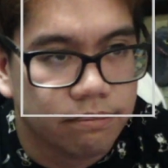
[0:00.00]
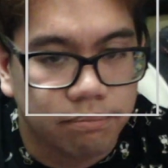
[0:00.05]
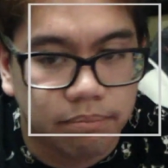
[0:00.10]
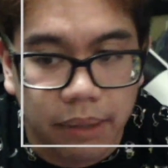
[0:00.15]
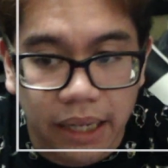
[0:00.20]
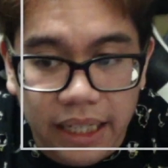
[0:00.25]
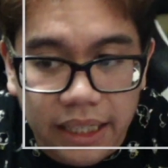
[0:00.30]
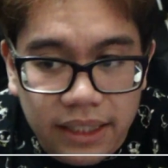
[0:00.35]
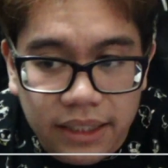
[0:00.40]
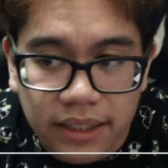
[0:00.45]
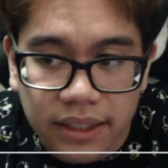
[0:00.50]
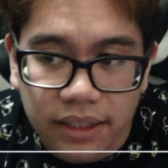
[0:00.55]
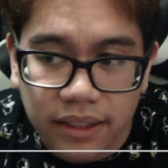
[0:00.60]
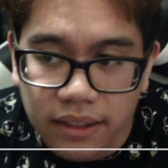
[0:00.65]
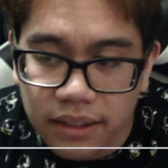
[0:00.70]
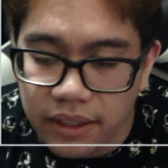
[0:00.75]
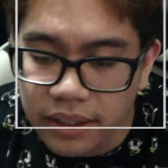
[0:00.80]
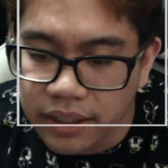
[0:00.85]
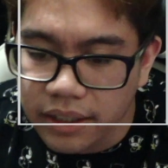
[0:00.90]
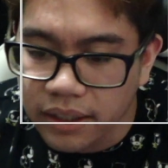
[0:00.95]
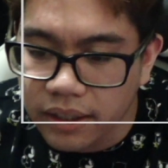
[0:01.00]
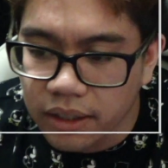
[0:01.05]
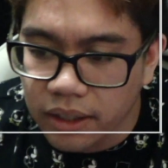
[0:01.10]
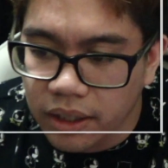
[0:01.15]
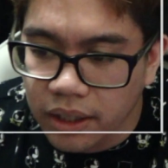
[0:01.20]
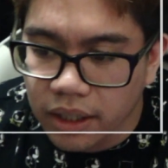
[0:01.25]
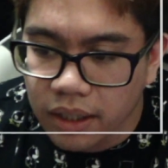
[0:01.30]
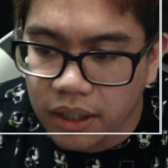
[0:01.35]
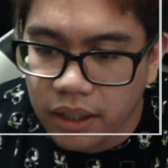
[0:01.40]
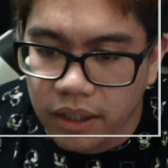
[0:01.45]
basically,
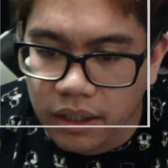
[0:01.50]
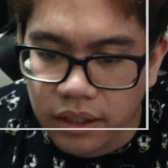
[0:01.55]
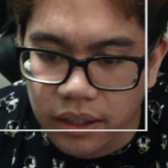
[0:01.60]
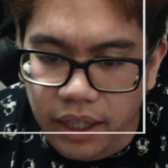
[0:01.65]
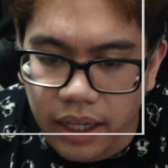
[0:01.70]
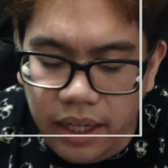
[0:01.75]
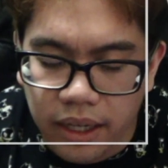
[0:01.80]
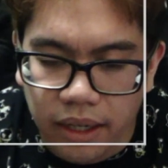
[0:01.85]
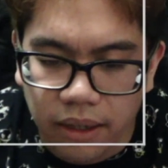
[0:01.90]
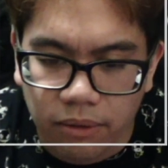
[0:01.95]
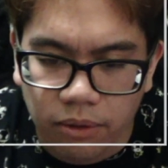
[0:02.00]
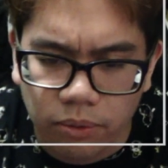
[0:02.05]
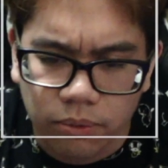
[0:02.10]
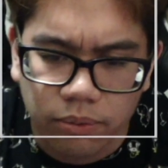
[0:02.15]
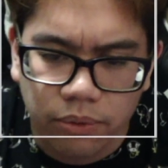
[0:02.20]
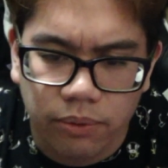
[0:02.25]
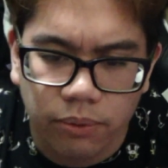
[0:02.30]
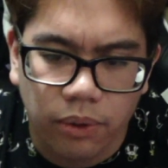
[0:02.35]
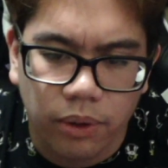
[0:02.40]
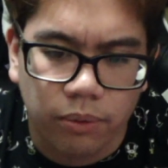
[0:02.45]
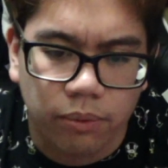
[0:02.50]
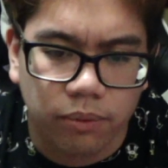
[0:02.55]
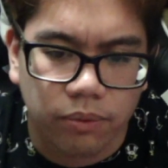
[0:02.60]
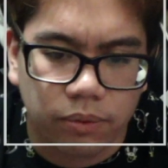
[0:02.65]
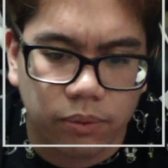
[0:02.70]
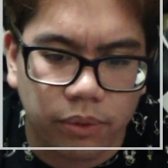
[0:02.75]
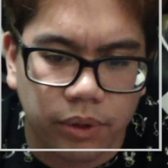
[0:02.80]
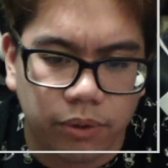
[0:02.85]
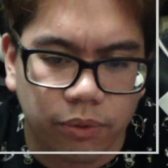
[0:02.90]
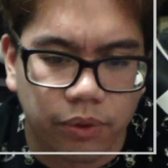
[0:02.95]
yeah, well,
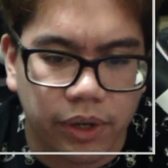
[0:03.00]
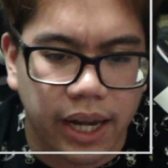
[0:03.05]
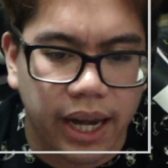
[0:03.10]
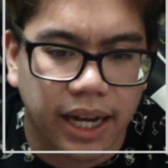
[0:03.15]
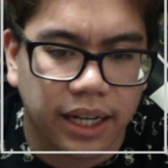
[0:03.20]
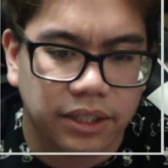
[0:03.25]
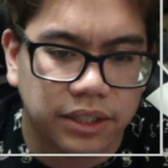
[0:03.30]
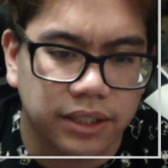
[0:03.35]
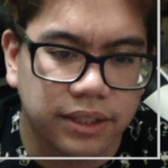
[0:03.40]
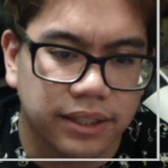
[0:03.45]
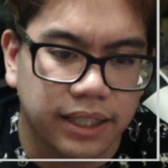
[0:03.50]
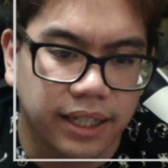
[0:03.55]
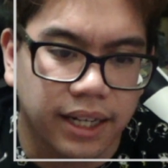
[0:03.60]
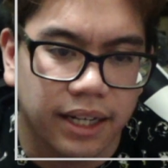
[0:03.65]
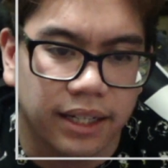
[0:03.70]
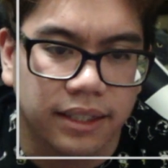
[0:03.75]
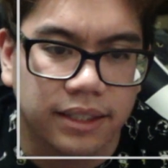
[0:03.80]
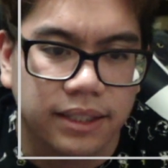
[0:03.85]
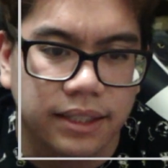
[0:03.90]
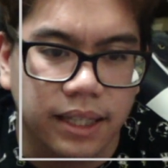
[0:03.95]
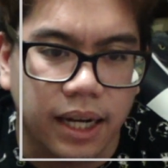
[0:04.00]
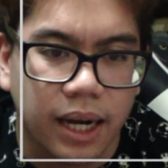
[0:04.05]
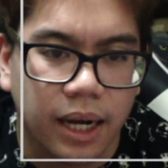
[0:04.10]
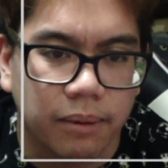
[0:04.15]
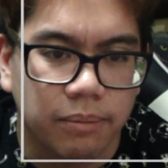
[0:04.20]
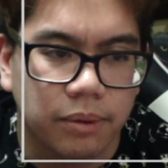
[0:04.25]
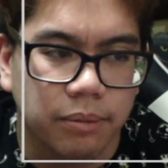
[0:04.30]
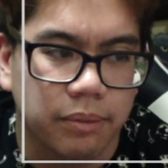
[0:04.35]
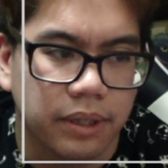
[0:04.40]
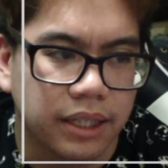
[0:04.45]
with reactions, I kind of
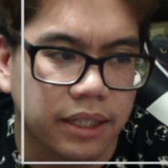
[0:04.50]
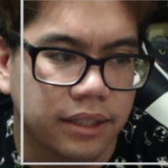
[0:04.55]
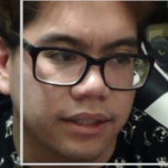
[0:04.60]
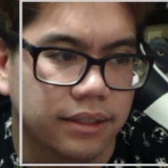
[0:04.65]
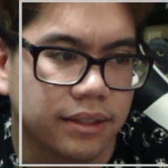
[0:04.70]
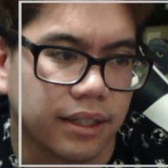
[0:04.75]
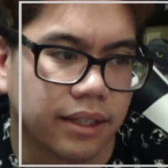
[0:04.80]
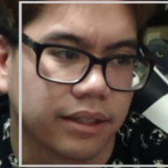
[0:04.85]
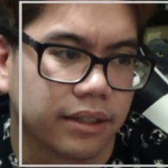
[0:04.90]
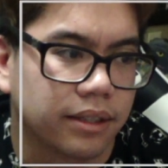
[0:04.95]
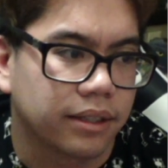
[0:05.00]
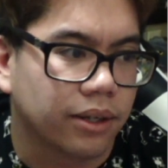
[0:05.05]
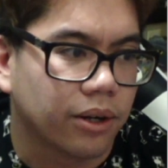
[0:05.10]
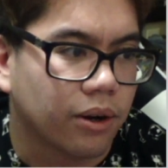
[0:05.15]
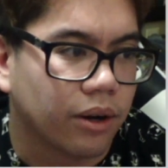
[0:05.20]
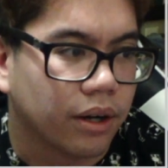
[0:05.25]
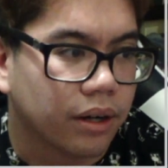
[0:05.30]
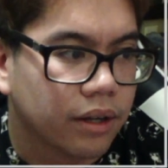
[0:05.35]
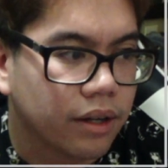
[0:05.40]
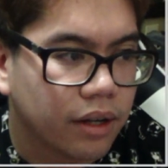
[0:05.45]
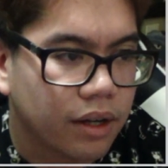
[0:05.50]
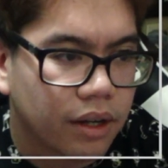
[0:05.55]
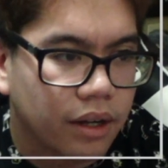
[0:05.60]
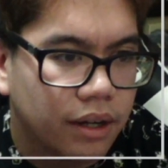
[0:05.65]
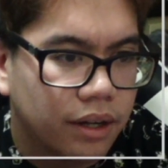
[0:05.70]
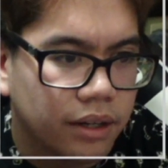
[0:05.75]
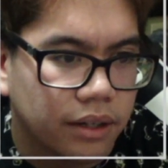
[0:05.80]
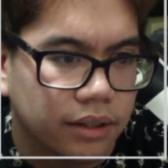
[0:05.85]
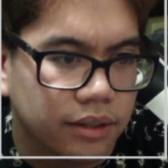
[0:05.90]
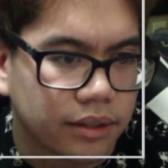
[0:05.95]
stopped because, like, you know,
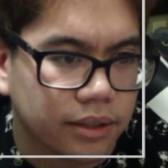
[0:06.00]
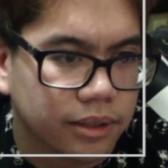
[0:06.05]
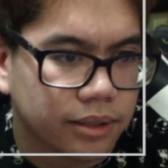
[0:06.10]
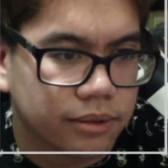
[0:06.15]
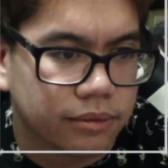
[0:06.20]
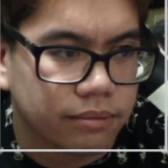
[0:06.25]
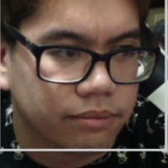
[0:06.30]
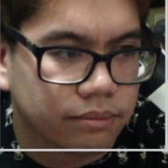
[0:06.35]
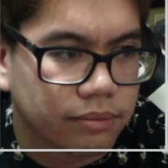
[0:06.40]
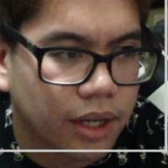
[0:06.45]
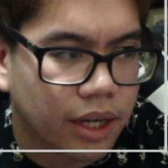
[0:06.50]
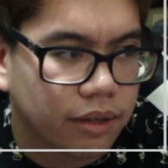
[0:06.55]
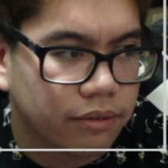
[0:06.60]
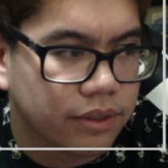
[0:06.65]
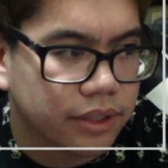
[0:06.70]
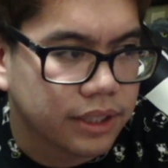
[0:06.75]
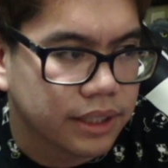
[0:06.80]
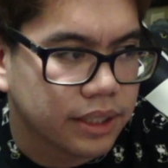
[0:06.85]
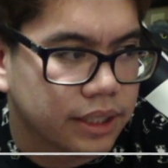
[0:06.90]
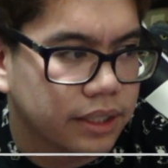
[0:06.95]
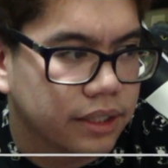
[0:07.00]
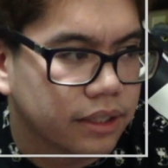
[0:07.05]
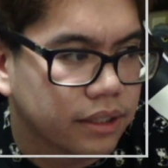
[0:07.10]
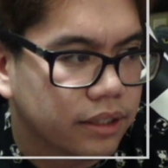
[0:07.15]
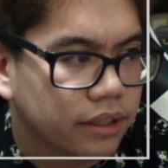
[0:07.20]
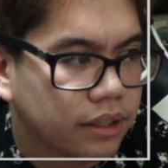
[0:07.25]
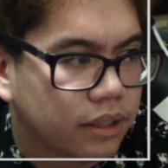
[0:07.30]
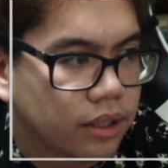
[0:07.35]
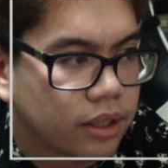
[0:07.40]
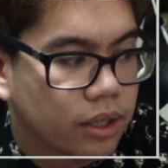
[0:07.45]
obviously,
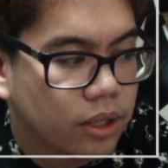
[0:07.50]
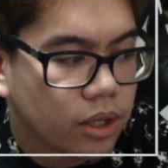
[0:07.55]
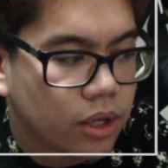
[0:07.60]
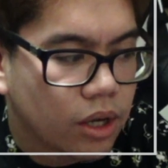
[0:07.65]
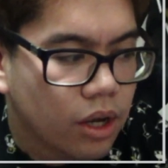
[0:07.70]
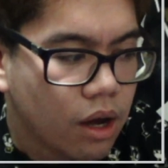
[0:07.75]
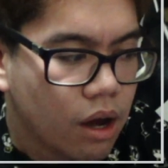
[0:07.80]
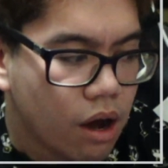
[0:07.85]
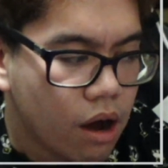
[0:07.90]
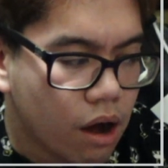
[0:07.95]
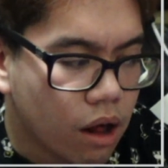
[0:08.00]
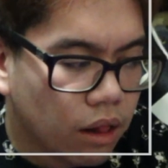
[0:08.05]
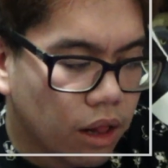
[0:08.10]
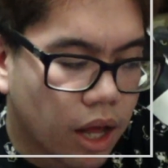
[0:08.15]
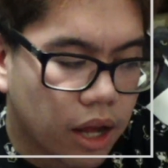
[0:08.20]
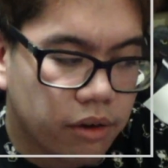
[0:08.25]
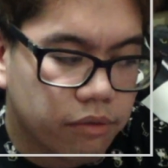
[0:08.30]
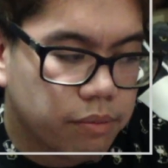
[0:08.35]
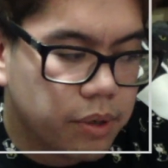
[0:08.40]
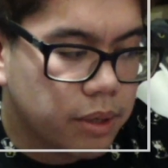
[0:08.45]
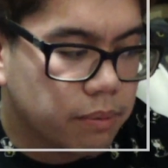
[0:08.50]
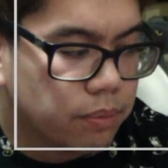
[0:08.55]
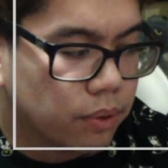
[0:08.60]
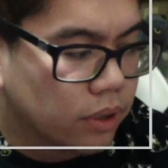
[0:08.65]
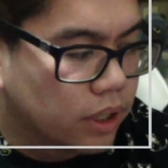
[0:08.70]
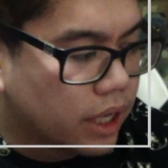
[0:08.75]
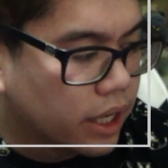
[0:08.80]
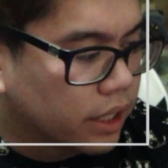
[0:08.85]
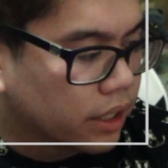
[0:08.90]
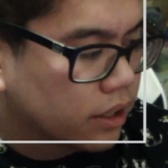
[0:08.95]
a lot of people,
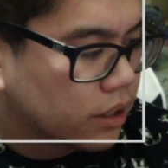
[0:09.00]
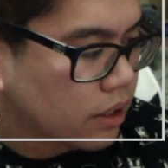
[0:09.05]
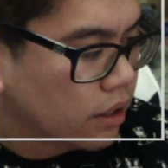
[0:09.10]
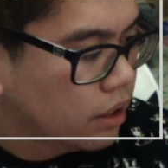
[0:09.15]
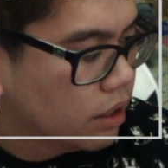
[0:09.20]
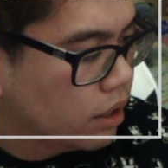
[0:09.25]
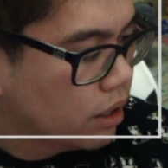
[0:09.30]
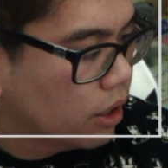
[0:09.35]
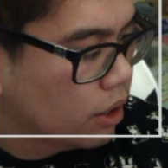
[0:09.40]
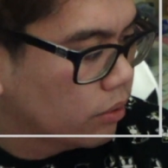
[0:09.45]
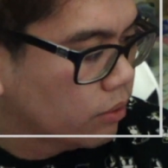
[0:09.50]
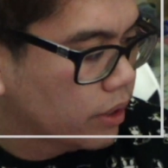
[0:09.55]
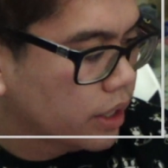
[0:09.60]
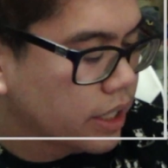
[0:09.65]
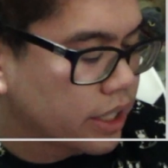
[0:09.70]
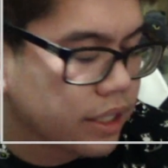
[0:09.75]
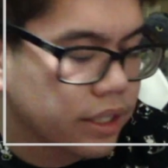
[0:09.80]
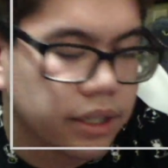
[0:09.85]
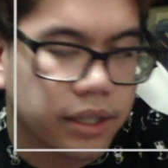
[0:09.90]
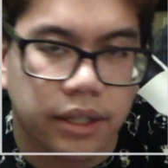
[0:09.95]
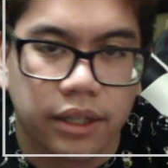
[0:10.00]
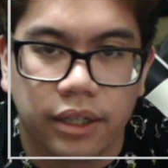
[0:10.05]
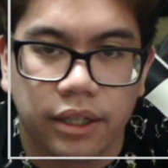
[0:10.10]
like, already